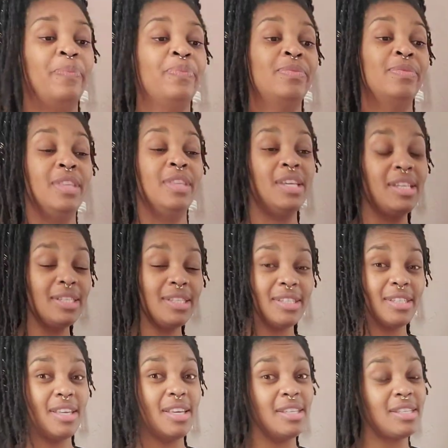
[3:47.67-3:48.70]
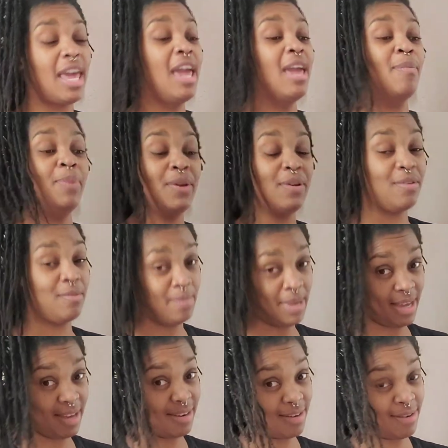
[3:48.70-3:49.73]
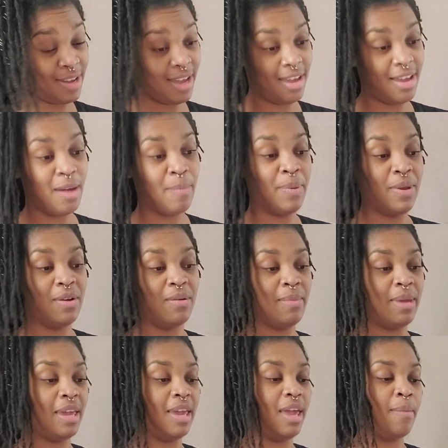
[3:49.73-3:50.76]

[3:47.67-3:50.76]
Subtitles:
This is a pyramid, okay? A pyramid.